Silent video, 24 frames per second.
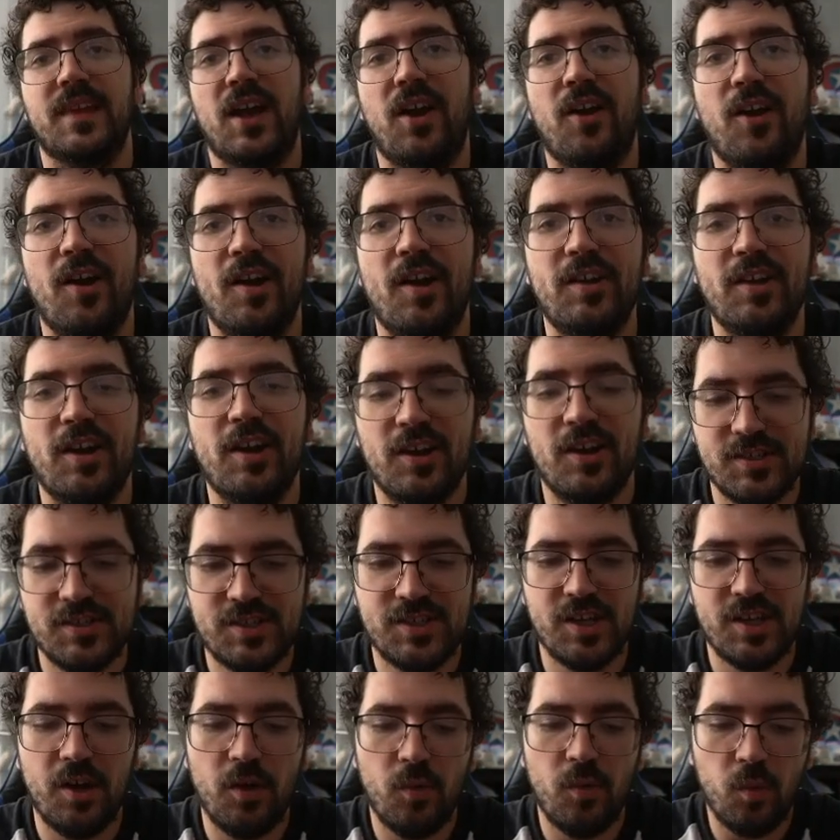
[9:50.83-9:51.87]
All right, y'all.
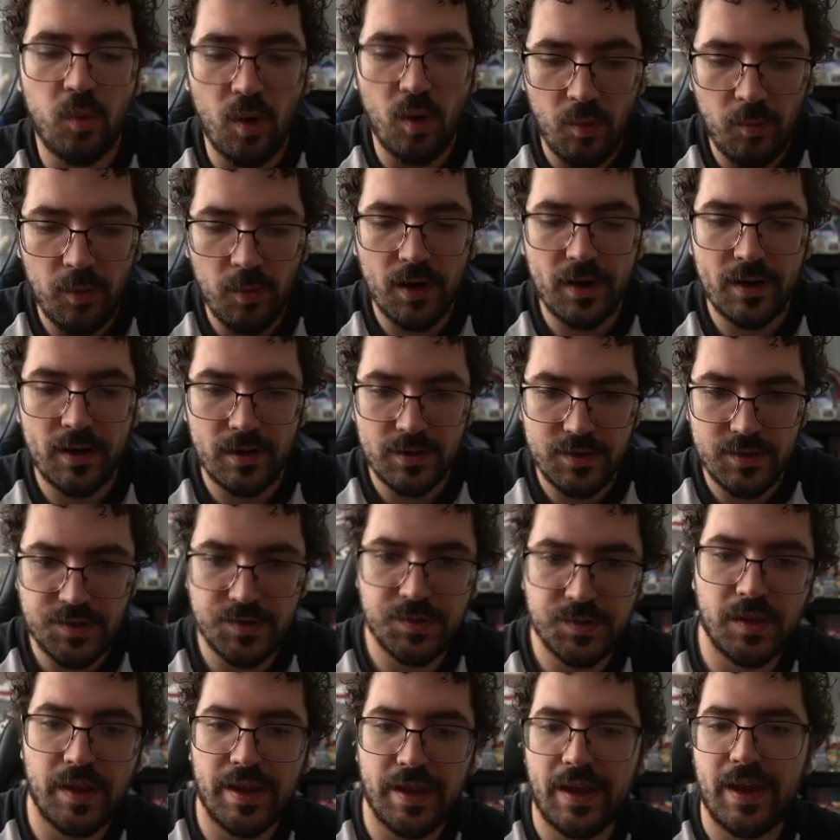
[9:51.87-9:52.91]
So what we're gonna
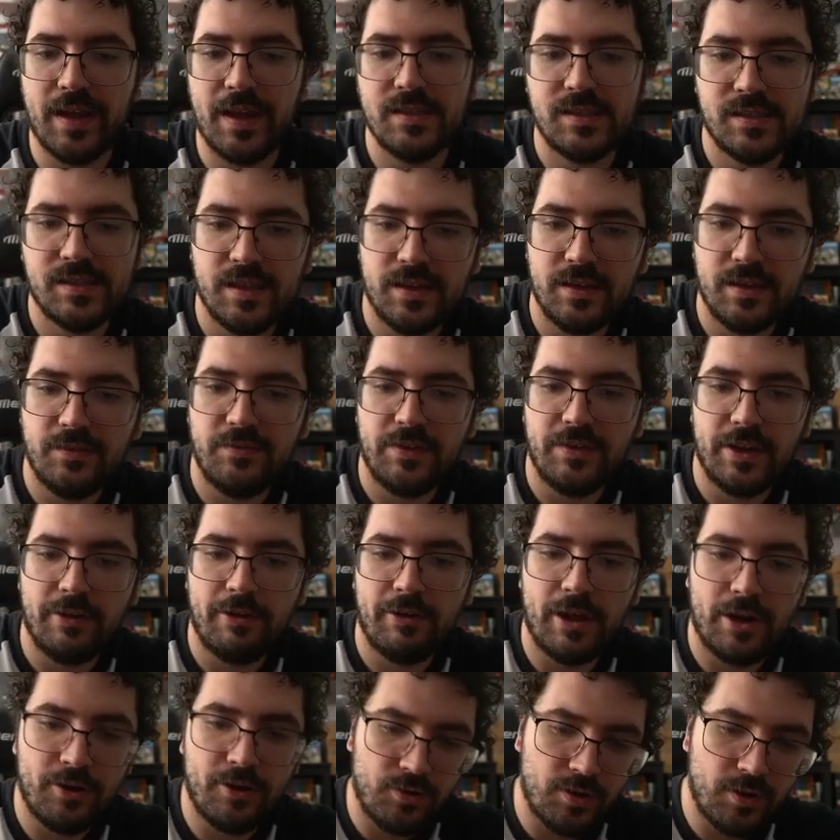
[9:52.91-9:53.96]
do, like I said in the video,
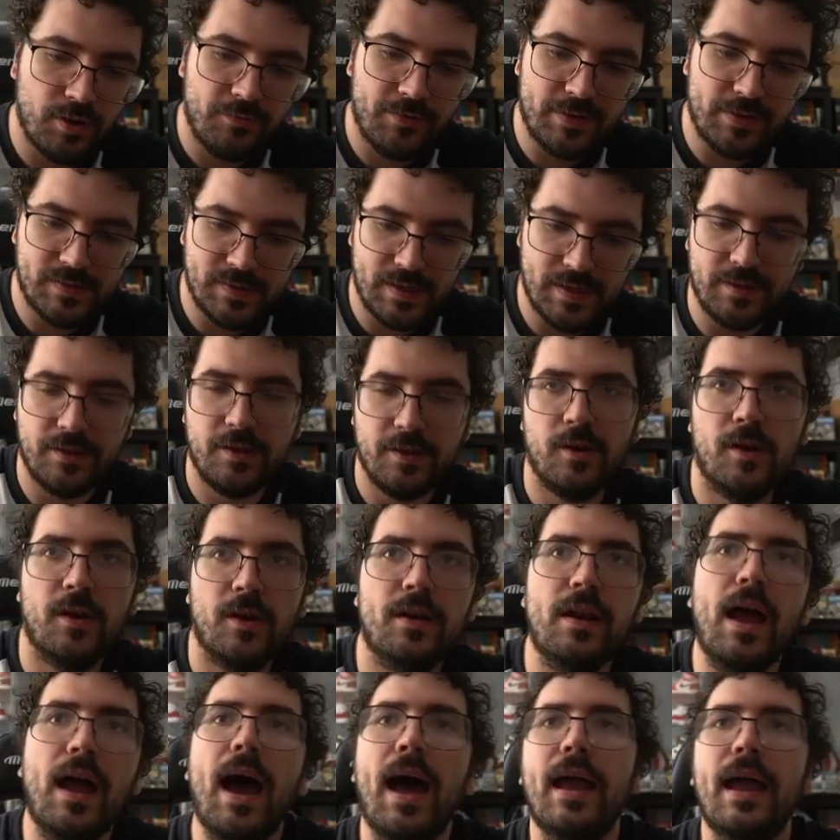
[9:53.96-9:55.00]
I don't know if it's in there or
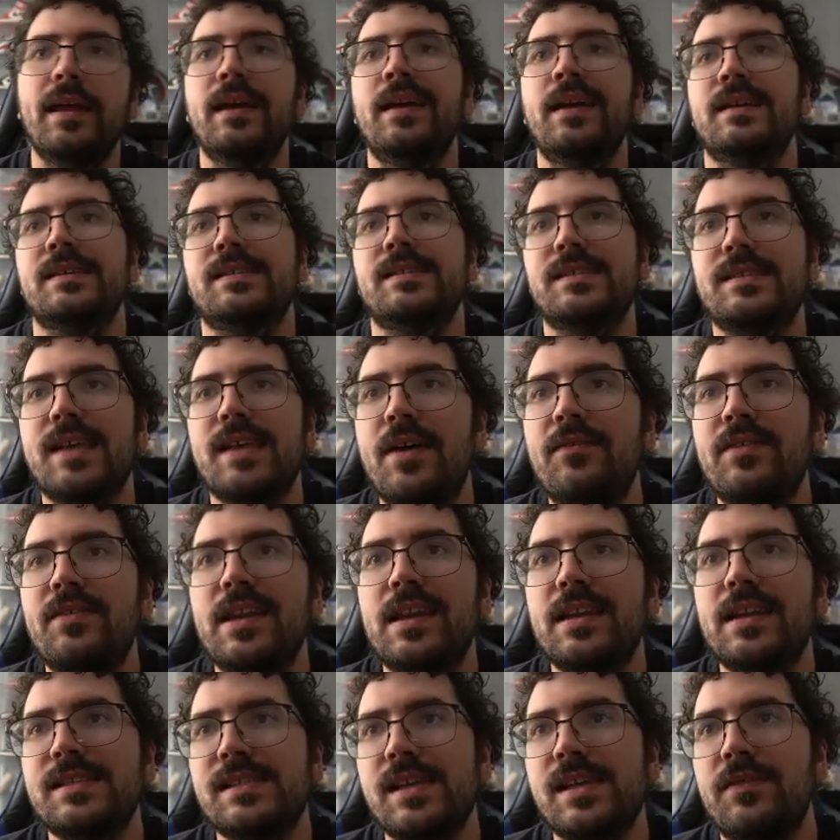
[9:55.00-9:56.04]
not. 70
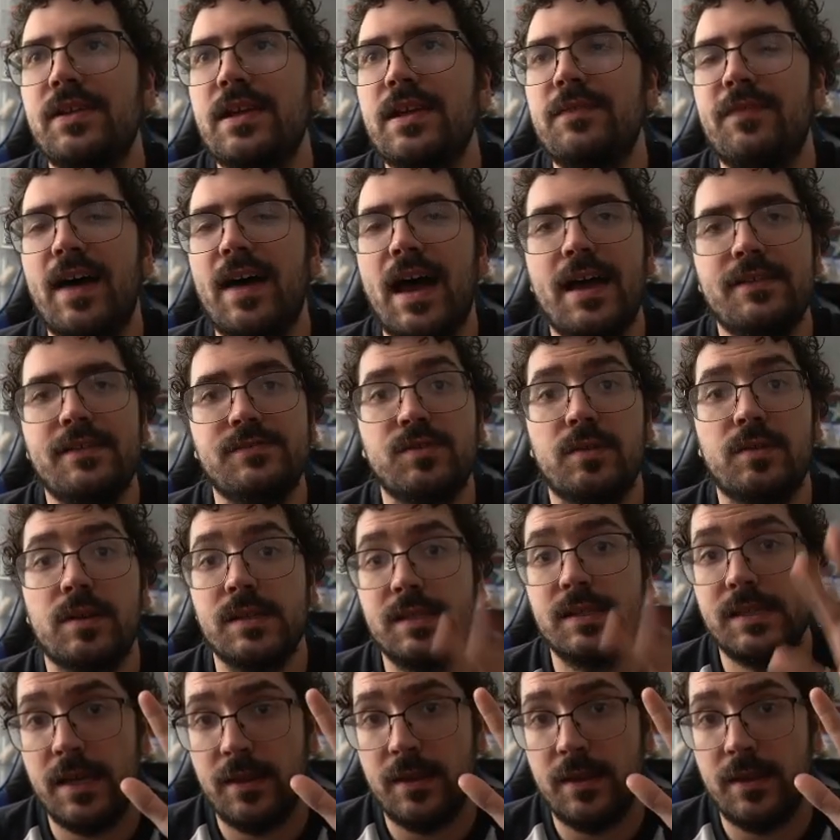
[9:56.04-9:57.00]
to 75s, we're gonna say